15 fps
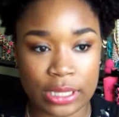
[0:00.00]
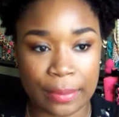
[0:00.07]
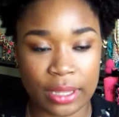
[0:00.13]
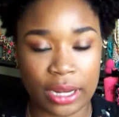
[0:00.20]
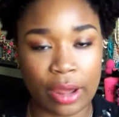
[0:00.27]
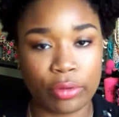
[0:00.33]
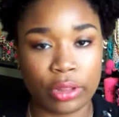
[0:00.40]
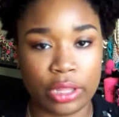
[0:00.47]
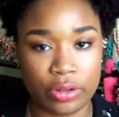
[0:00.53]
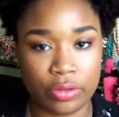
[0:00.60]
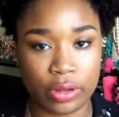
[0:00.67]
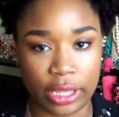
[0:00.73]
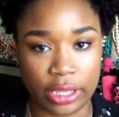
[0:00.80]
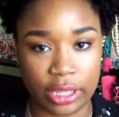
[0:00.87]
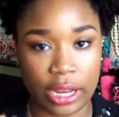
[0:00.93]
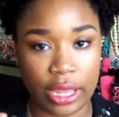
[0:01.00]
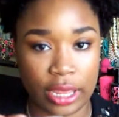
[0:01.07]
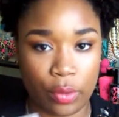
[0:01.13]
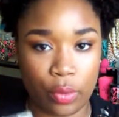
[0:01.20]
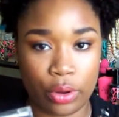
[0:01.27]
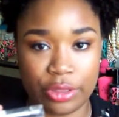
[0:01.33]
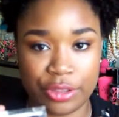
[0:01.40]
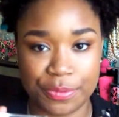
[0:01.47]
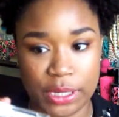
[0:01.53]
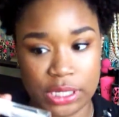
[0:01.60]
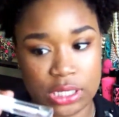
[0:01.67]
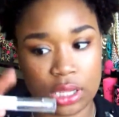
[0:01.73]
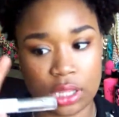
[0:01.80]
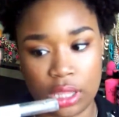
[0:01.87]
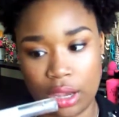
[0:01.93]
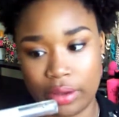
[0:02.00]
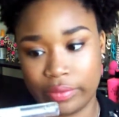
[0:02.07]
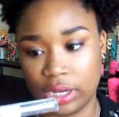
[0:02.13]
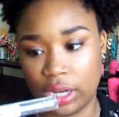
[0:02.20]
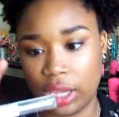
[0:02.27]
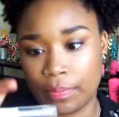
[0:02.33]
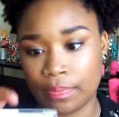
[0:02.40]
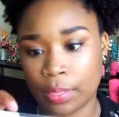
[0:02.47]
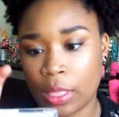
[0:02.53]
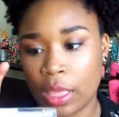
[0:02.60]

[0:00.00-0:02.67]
I mean, I really do like it. Like, I wear this basically every day.